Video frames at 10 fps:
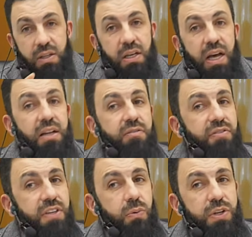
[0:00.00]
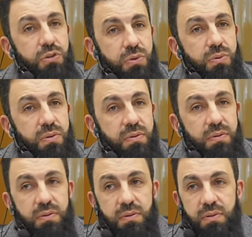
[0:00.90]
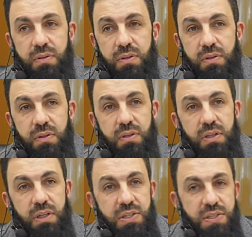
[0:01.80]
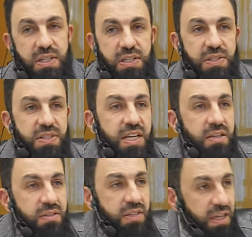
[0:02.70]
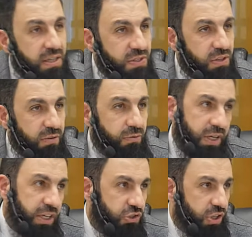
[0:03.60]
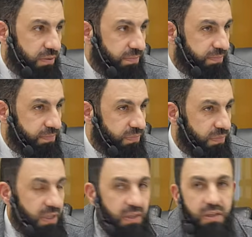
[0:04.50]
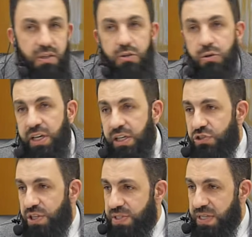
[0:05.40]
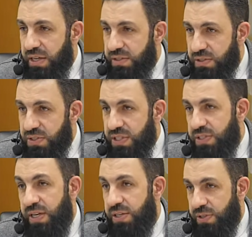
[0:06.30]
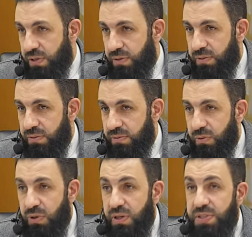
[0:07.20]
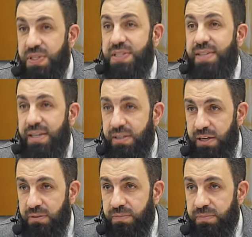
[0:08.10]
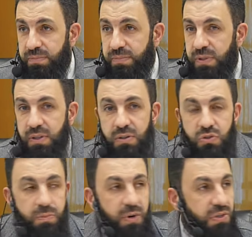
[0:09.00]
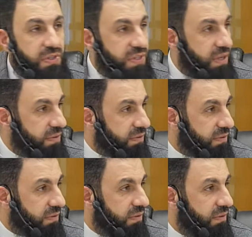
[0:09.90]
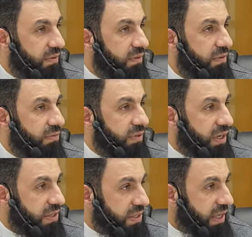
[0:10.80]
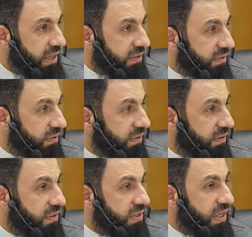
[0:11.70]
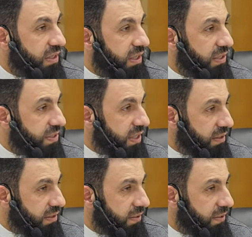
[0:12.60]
Another thing we do is these 10 days of Dhul Hijjah. Dhul Hijjah started 6 days ago. We're on the sixth day now. Tomorrow is the 7th, Friday is the 8th, Saturday is the